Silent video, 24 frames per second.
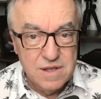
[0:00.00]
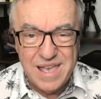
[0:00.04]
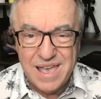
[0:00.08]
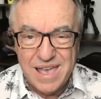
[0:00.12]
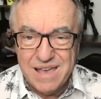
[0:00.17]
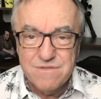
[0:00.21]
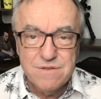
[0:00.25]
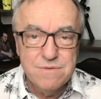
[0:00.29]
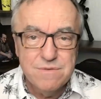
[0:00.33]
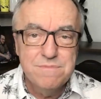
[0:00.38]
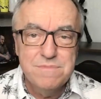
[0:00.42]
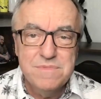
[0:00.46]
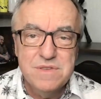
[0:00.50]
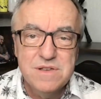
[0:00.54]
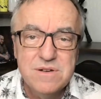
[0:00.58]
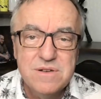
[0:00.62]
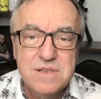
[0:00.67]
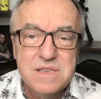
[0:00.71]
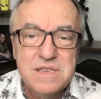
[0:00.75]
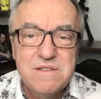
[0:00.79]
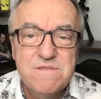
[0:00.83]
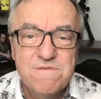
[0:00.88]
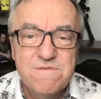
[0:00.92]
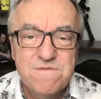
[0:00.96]
Have a
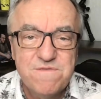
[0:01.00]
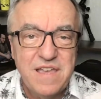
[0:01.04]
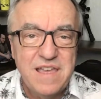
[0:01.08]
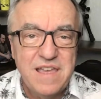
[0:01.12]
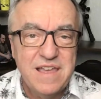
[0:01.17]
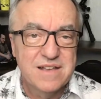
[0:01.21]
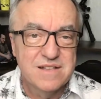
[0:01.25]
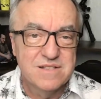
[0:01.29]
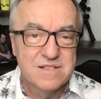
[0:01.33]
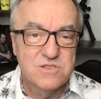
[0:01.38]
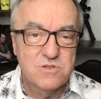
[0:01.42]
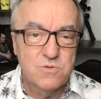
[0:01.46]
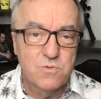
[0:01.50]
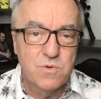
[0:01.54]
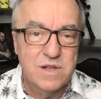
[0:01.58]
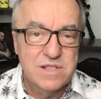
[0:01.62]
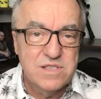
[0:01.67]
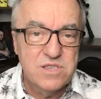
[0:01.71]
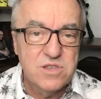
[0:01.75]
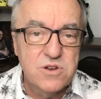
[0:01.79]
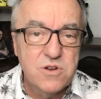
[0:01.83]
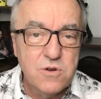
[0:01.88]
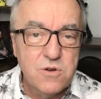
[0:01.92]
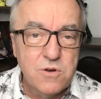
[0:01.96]
million fans who
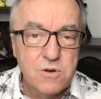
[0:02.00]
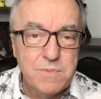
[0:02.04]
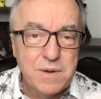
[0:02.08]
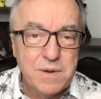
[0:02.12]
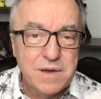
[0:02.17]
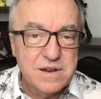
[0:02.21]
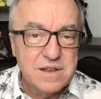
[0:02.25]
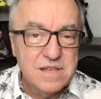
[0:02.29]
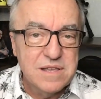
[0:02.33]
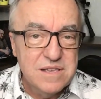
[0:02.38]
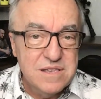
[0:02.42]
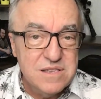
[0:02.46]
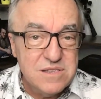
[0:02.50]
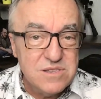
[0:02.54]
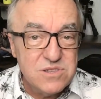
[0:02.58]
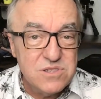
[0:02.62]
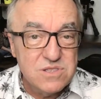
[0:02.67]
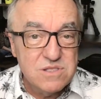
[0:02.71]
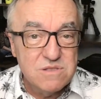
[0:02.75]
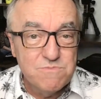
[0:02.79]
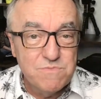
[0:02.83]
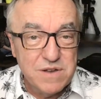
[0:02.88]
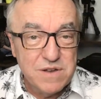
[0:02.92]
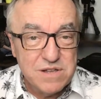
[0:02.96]
want to know about
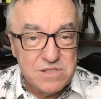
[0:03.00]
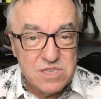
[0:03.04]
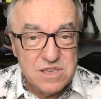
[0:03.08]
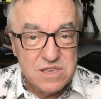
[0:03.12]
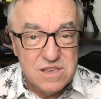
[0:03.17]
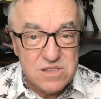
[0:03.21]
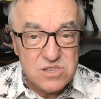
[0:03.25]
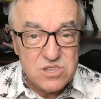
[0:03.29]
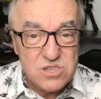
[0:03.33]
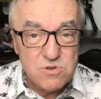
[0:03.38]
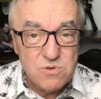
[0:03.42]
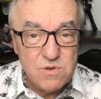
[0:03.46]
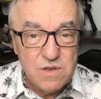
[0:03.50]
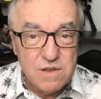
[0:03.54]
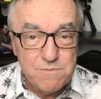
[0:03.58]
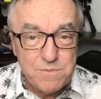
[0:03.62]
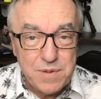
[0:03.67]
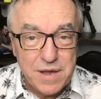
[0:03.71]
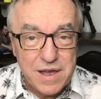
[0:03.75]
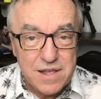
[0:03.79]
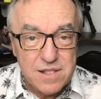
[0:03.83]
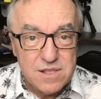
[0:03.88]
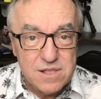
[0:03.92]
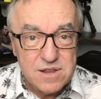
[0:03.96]
the history of
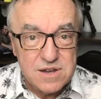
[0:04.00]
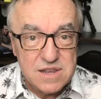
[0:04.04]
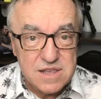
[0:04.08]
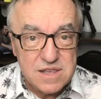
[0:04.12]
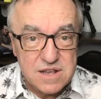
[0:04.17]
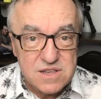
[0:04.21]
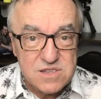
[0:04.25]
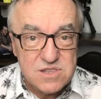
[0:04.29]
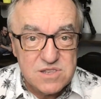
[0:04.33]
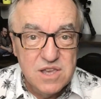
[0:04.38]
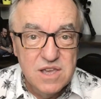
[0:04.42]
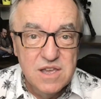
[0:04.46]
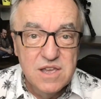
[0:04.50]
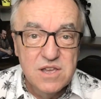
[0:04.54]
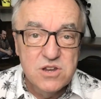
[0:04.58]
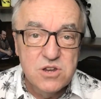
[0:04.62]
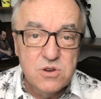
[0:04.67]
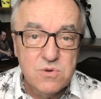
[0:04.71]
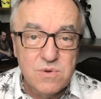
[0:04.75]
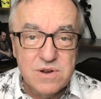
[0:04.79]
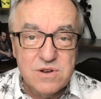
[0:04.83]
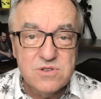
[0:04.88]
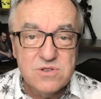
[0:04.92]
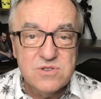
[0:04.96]
politics
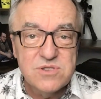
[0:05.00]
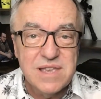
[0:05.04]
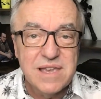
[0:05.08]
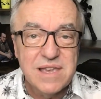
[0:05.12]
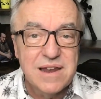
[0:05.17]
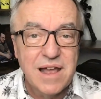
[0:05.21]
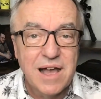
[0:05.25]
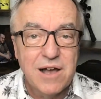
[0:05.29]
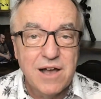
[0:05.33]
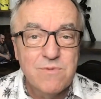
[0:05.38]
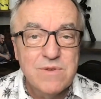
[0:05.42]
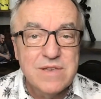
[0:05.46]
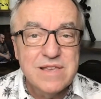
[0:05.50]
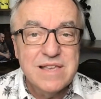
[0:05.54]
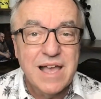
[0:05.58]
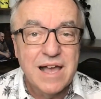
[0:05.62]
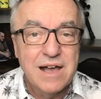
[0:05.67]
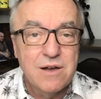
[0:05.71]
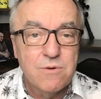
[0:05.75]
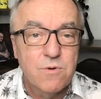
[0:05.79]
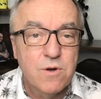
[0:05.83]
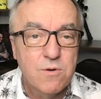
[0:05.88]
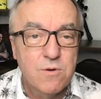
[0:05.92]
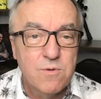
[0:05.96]
to understand how we
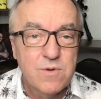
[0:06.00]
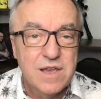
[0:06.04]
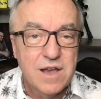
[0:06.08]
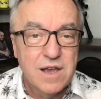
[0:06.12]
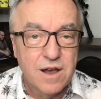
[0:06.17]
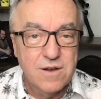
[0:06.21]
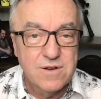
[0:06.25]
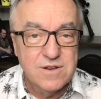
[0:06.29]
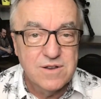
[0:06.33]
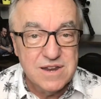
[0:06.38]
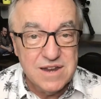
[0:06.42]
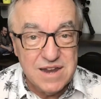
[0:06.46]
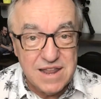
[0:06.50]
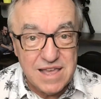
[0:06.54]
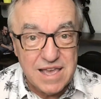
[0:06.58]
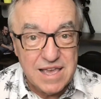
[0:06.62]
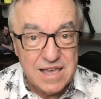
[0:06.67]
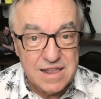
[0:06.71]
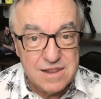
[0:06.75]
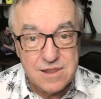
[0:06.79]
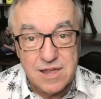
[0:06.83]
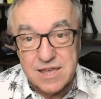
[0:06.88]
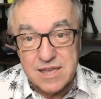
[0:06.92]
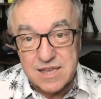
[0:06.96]
got where we are
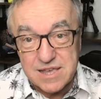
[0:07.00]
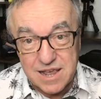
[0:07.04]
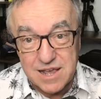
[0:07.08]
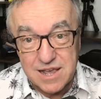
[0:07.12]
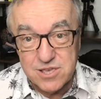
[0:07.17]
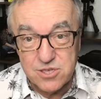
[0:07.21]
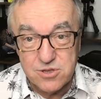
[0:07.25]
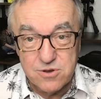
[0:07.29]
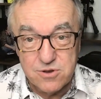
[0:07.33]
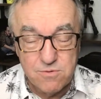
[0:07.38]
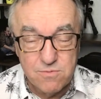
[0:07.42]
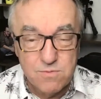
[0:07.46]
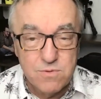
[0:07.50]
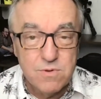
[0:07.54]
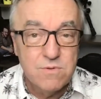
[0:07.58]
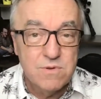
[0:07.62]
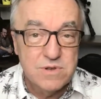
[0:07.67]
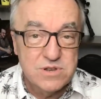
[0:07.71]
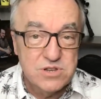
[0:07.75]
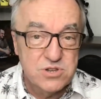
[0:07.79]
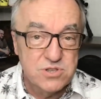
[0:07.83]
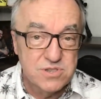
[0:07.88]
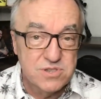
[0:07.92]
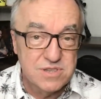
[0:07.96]
today, like Heather
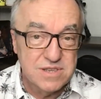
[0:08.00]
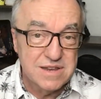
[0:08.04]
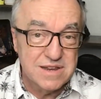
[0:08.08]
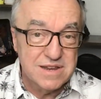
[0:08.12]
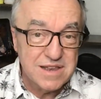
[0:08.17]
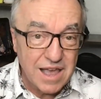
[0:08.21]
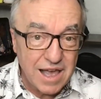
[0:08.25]
Richardson